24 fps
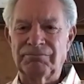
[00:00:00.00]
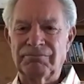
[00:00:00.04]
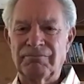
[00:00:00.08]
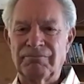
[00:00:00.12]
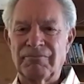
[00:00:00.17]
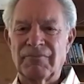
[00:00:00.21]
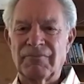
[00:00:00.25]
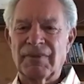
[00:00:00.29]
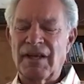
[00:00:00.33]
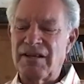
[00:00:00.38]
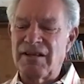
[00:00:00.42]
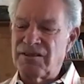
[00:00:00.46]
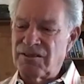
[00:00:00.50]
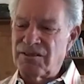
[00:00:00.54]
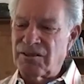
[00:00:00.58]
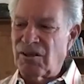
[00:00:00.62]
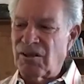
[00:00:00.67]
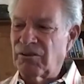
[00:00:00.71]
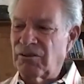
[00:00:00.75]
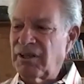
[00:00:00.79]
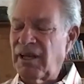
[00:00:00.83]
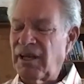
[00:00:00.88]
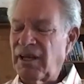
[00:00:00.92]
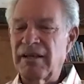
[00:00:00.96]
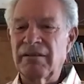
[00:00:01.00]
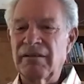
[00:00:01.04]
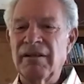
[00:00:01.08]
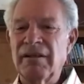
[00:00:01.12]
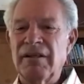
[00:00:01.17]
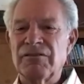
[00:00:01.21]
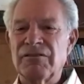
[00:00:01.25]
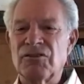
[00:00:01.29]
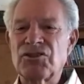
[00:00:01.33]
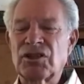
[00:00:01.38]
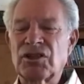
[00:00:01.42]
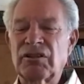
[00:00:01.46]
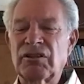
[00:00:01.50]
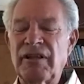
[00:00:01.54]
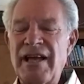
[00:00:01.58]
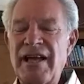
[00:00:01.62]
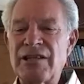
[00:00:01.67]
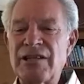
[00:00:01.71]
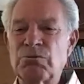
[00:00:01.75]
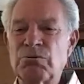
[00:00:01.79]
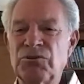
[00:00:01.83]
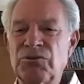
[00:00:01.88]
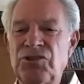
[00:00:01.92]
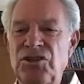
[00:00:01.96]
He says, okay, there's a class will
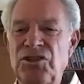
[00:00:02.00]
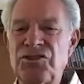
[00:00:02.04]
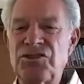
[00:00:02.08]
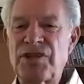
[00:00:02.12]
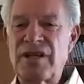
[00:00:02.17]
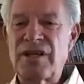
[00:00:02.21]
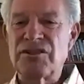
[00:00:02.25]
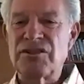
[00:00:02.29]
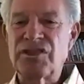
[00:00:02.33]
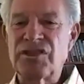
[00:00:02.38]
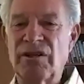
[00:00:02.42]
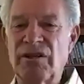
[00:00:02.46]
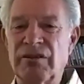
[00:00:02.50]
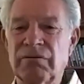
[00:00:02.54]
teach you how to sell.